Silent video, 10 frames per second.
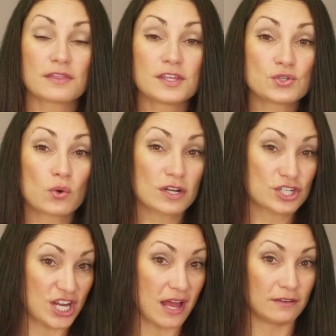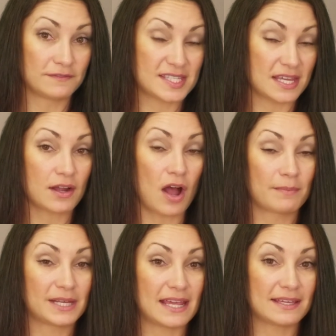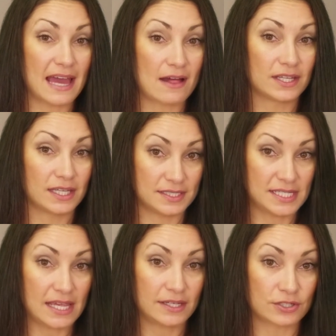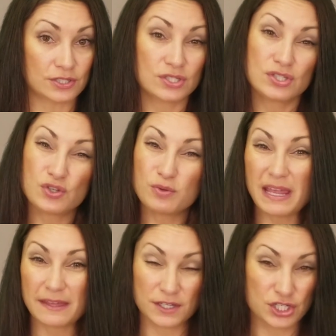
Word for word: The door shelves that accommodate gallon containers do make the